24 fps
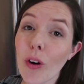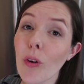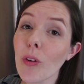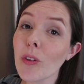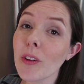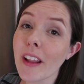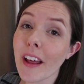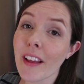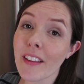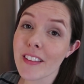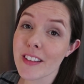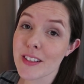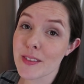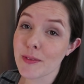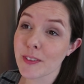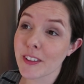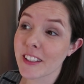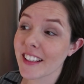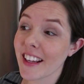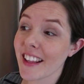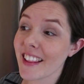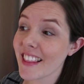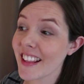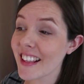cold out this
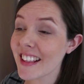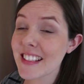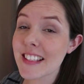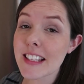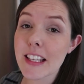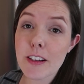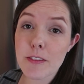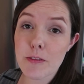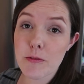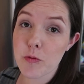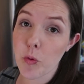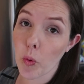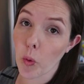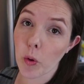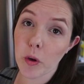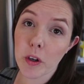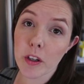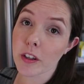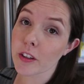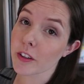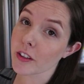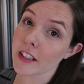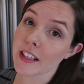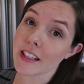morning. I think it's like 4
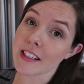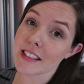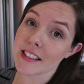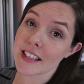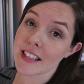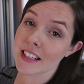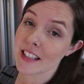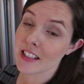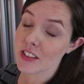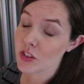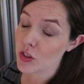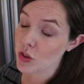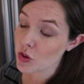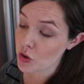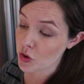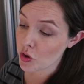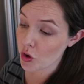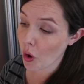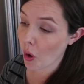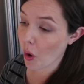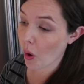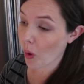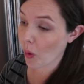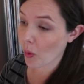degrees. It is
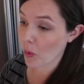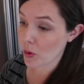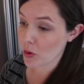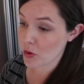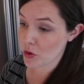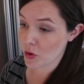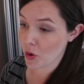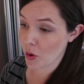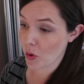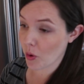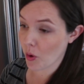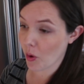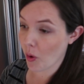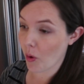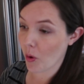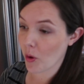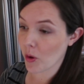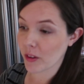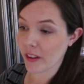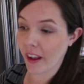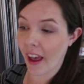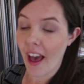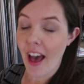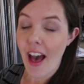so, so
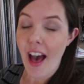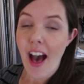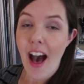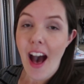cold.